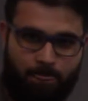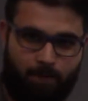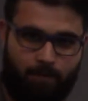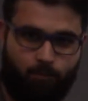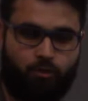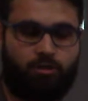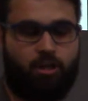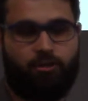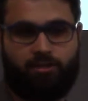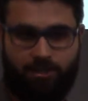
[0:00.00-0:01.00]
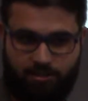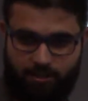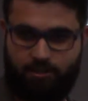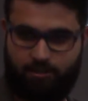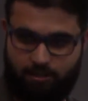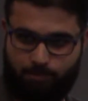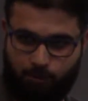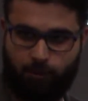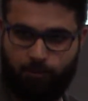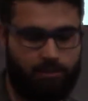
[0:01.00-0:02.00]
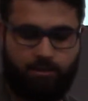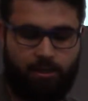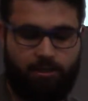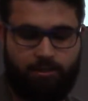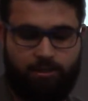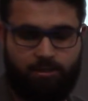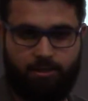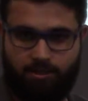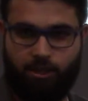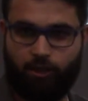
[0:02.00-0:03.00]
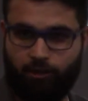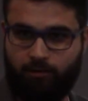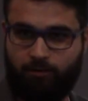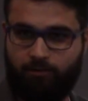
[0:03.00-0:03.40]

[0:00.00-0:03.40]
Right? Most scholars say it's plural. It's a singular.